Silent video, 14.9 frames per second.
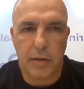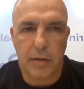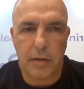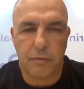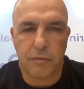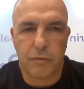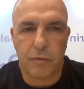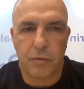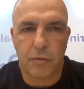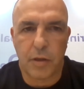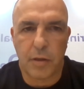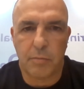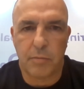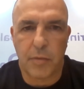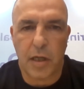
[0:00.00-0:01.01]
for a
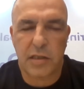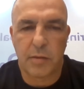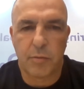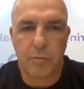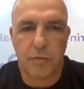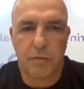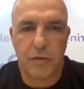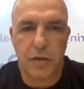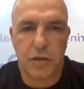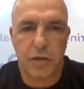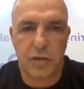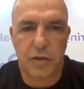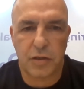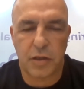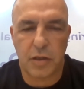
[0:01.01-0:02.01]
maximum
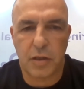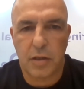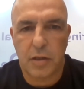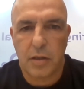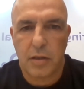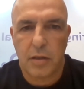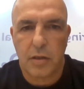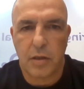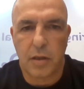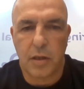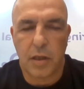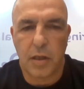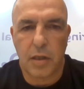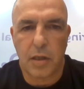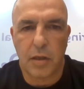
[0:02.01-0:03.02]
efficiency
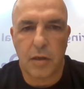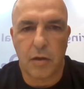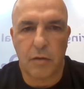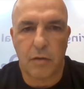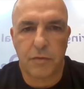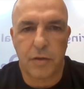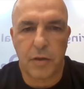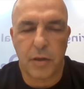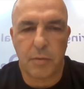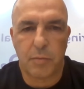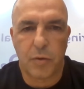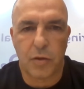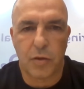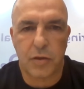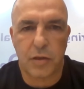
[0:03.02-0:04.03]
of the
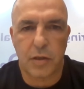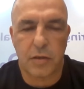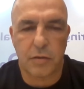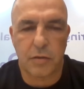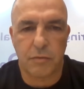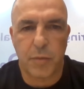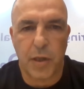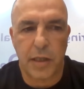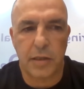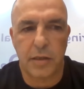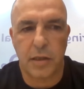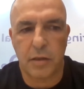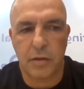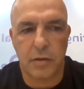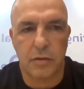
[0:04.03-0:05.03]
process of
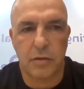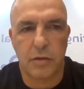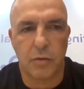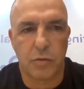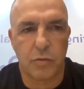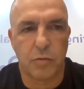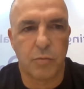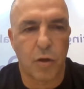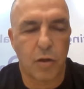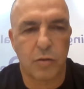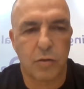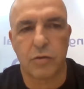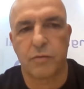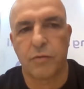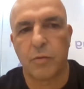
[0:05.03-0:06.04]
binding the CO2
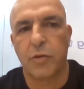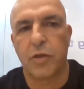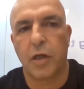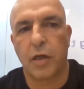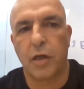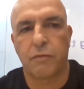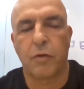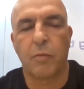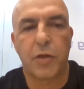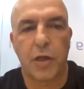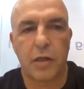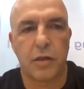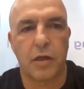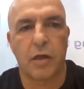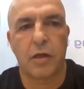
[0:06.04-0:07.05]
molecules from
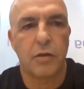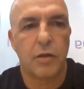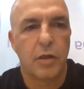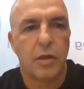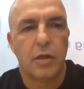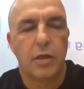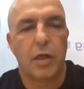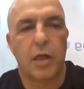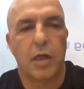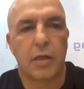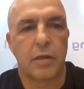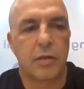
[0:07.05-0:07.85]
that air and